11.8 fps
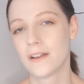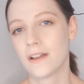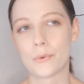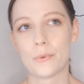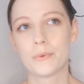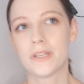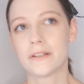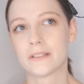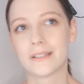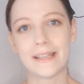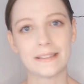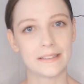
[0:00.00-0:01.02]
So
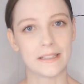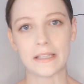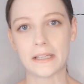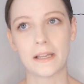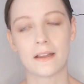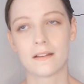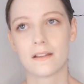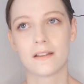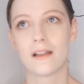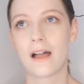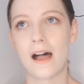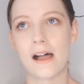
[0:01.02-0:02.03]
here lately,
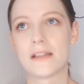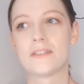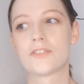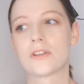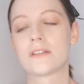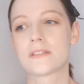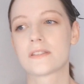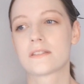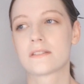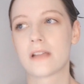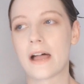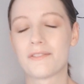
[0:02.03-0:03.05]
I
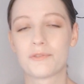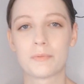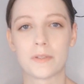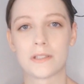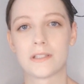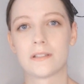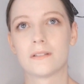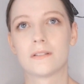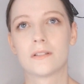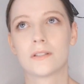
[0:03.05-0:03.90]
just have been